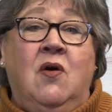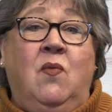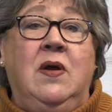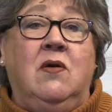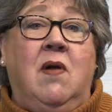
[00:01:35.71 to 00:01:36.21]

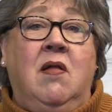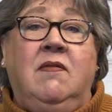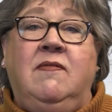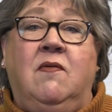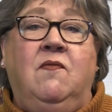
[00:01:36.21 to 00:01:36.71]
We are
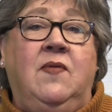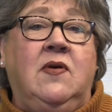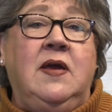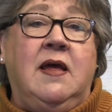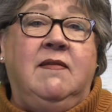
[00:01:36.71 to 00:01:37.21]
also
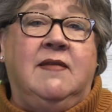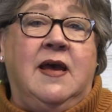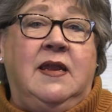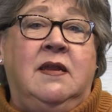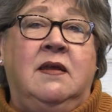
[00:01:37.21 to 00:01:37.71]
very
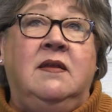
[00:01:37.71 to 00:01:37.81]
excited